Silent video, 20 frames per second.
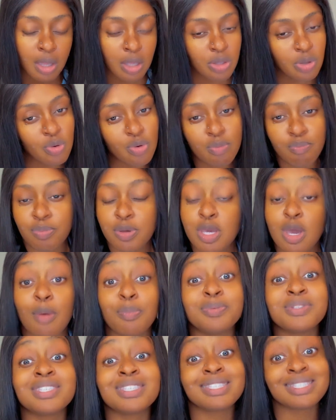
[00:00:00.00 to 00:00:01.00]
you would be
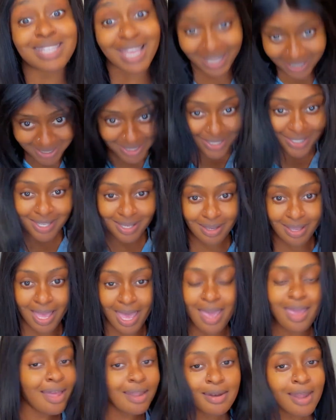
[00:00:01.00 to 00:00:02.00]
upset.
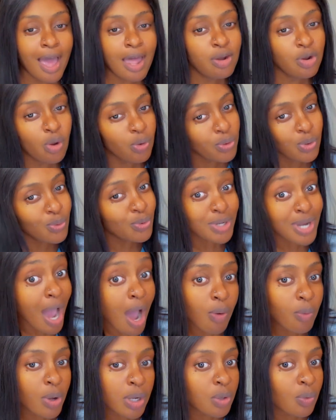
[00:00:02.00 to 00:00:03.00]
And I know you would
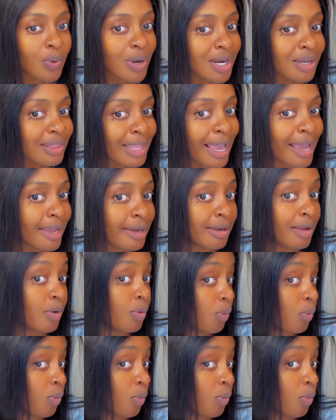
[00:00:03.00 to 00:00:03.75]
not want to wear that.